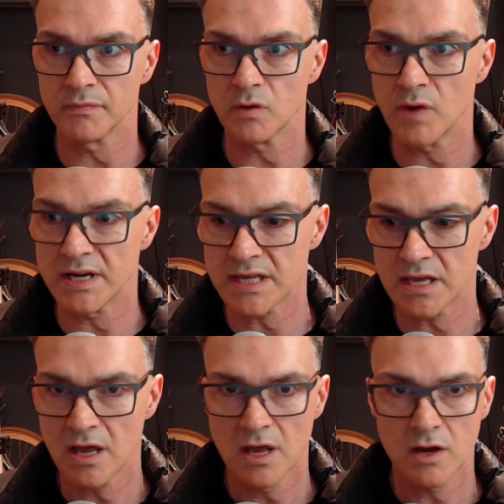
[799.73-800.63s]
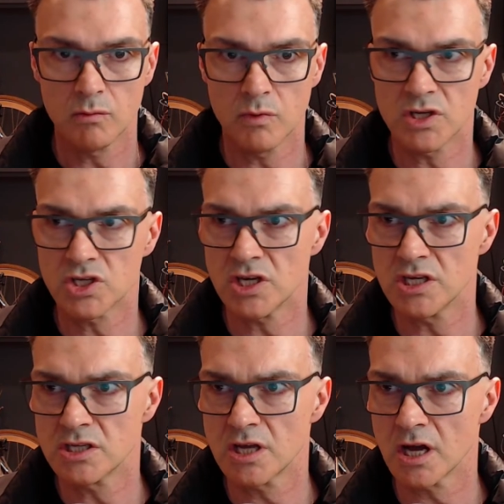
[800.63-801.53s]
ready, which
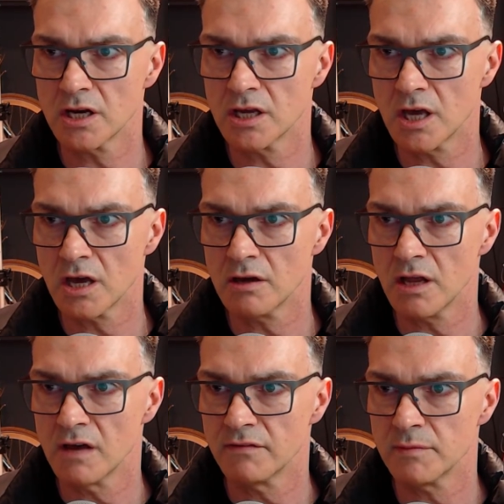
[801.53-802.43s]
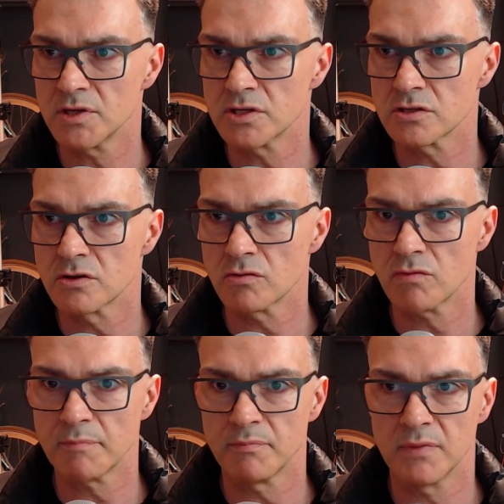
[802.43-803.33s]
is going to go live. Let me just
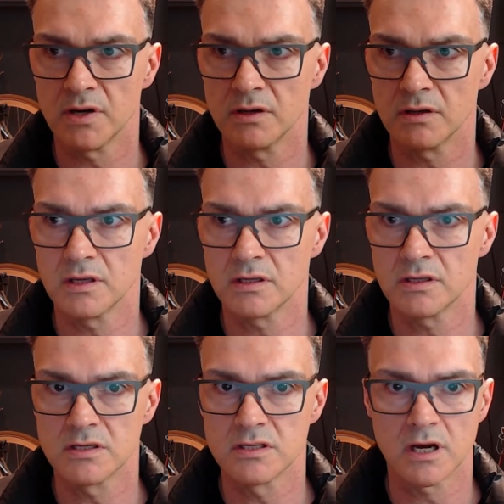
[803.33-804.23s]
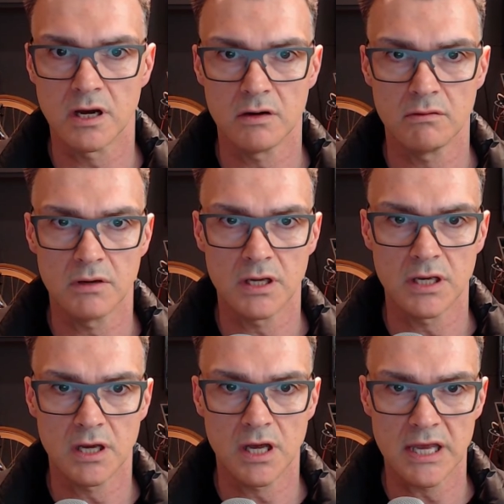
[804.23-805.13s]
grab my
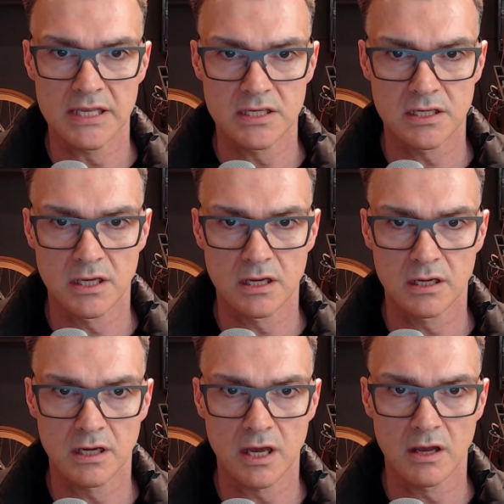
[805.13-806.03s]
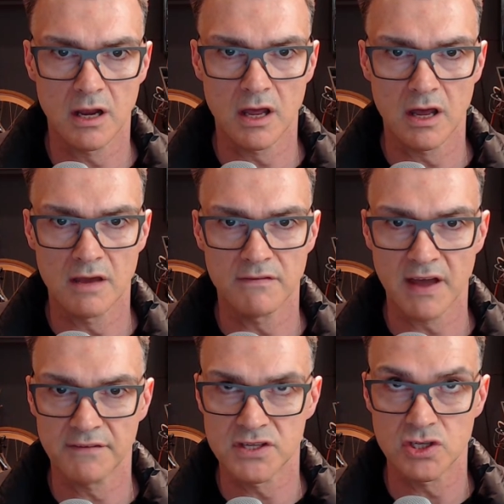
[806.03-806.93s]
diary. It's going to go live
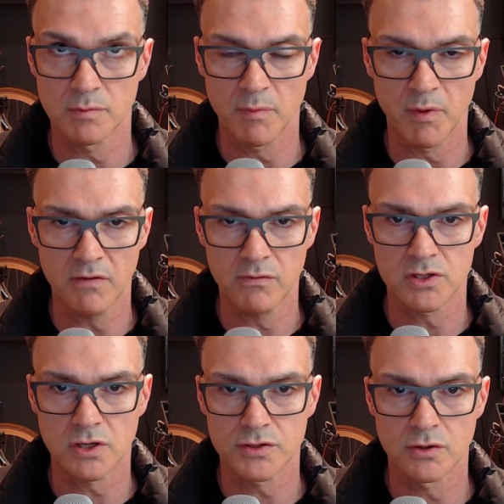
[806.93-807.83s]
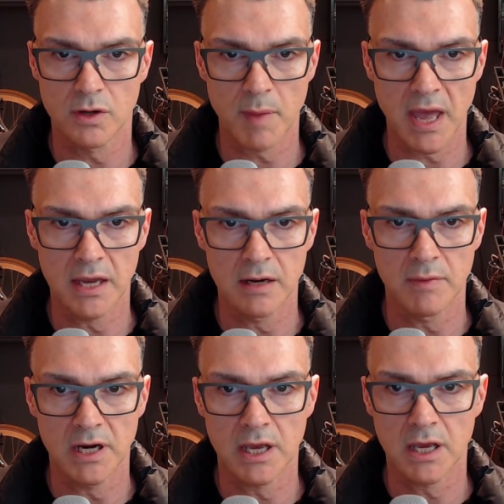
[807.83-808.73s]
after Super Booth, which I'll talk about in a
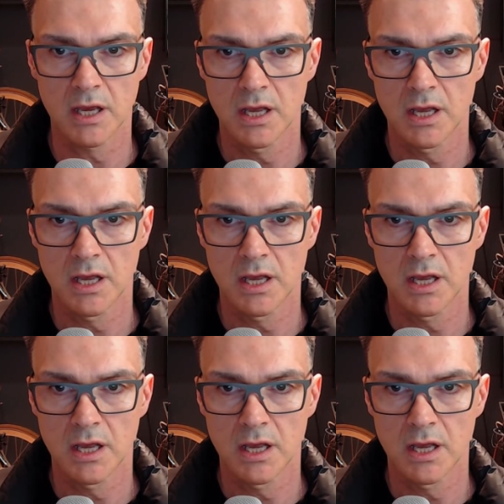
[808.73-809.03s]
minute.